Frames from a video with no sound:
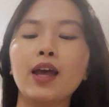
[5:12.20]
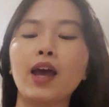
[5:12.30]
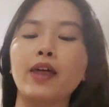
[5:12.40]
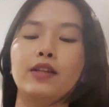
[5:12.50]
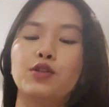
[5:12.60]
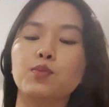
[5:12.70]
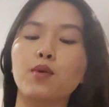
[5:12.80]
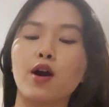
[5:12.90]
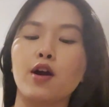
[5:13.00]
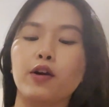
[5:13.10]
And then
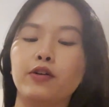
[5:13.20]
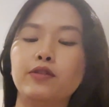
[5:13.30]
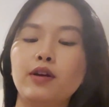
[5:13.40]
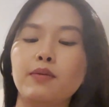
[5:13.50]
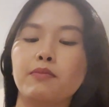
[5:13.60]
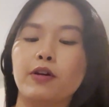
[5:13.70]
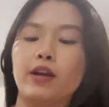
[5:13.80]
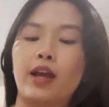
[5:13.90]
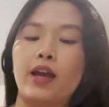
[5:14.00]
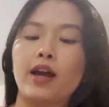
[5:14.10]
tomorrow
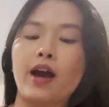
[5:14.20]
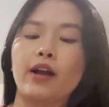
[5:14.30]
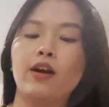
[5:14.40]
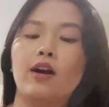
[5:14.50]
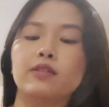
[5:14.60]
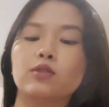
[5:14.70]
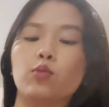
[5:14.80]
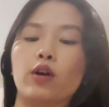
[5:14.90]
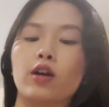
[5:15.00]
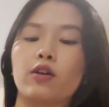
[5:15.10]
morning, I got
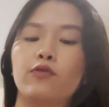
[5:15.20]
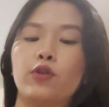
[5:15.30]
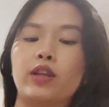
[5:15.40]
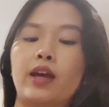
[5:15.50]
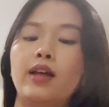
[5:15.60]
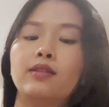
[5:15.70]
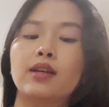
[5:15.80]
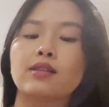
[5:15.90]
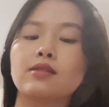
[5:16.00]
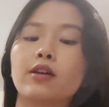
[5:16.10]
work for the health
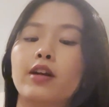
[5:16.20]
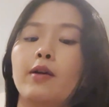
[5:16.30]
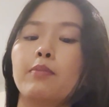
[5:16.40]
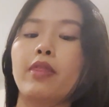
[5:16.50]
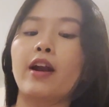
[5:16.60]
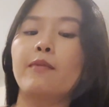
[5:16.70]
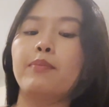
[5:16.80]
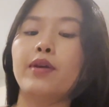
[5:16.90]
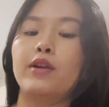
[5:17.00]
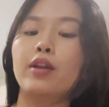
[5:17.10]
tech startup that I've
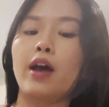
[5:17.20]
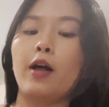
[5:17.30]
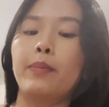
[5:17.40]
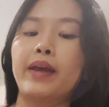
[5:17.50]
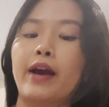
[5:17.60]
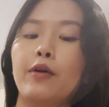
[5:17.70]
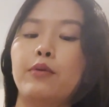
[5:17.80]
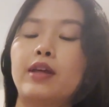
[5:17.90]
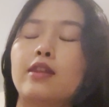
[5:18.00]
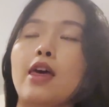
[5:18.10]
been helping out
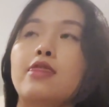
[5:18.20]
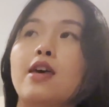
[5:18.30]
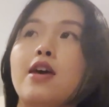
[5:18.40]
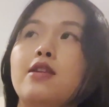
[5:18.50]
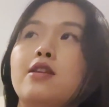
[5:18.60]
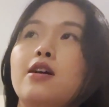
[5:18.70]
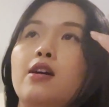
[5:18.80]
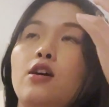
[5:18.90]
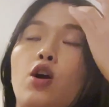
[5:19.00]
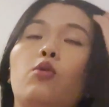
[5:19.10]
with. And then,
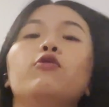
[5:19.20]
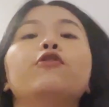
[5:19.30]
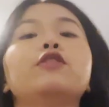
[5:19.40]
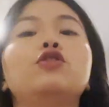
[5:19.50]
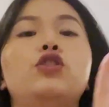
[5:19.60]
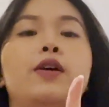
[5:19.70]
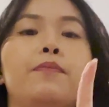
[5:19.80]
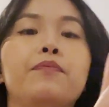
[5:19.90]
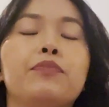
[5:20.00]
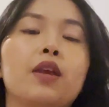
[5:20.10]
oh, first
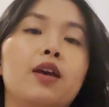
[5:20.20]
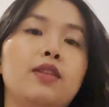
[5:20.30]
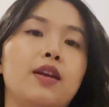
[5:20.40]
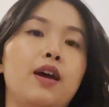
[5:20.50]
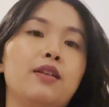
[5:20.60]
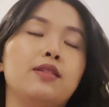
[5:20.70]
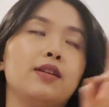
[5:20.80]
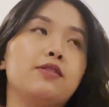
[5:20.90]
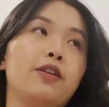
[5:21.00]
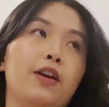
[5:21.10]
gym, then health
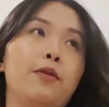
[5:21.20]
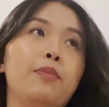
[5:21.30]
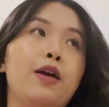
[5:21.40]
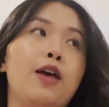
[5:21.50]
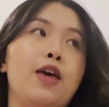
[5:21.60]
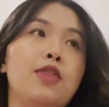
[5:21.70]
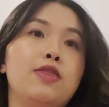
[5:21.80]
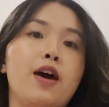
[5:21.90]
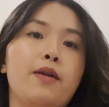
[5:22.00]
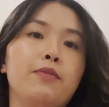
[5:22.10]
tech startup.
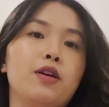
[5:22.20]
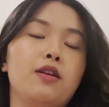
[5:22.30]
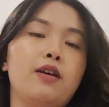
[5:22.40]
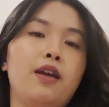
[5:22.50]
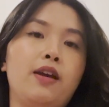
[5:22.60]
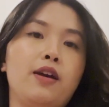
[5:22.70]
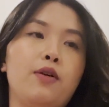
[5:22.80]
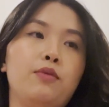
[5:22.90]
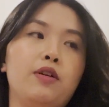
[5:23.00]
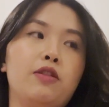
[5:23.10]
Then I'm gonna hang
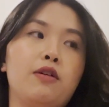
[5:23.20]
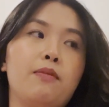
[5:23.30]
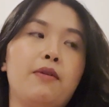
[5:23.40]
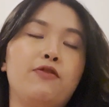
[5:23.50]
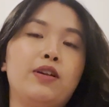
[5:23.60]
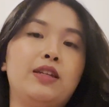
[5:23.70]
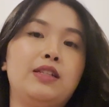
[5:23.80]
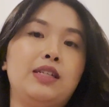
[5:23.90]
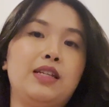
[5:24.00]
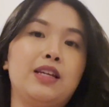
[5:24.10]
out with my friend
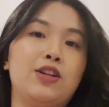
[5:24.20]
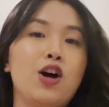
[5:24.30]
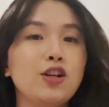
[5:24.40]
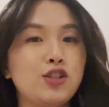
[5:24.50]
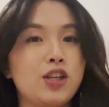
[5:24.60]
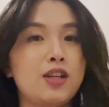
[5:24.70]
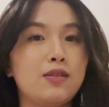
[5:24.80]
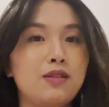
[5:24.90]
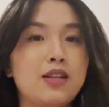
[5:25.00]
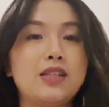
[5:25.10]
Nadine and
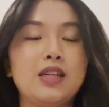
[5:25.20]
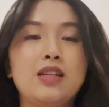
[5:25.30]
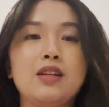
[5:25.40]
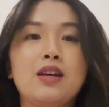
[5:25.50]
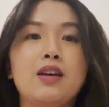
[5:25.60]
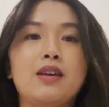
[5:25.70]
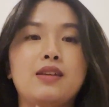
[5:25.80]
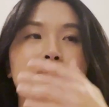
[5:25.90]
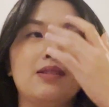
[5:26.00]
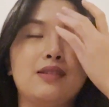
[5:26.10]
Noshin. Nadine
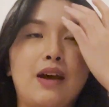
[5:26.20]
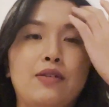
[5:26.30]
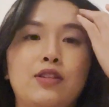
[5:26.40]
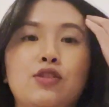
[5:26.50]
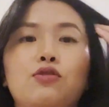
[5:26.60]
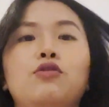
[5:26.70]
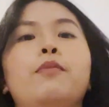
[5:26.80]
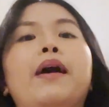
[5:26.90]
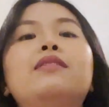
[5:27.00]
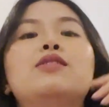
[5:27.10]
is now a digital
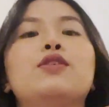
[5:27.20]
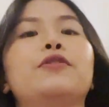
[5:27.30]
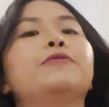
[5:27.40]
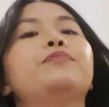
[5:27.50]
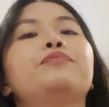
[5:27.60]
nomad, so